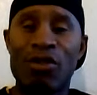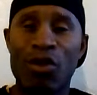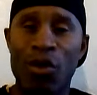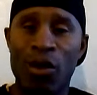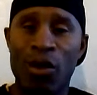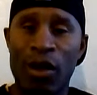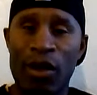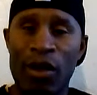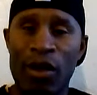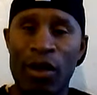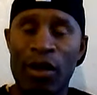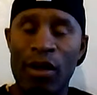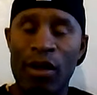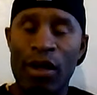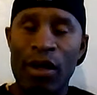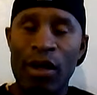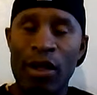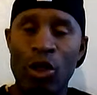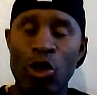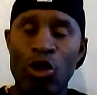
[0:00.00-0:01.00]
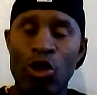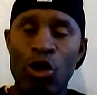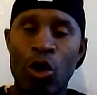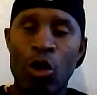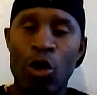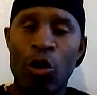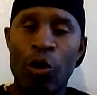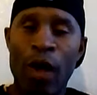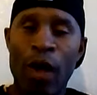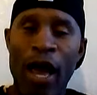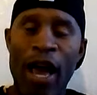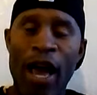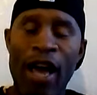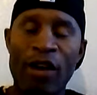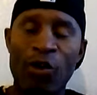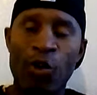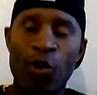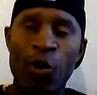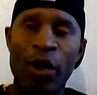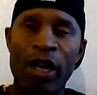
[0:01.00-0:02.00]
store. So
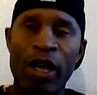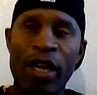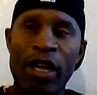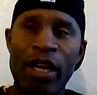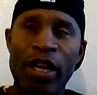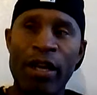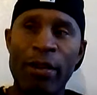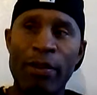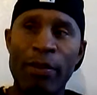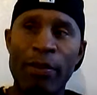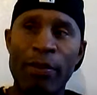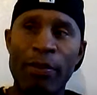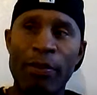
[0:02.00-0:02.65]
as we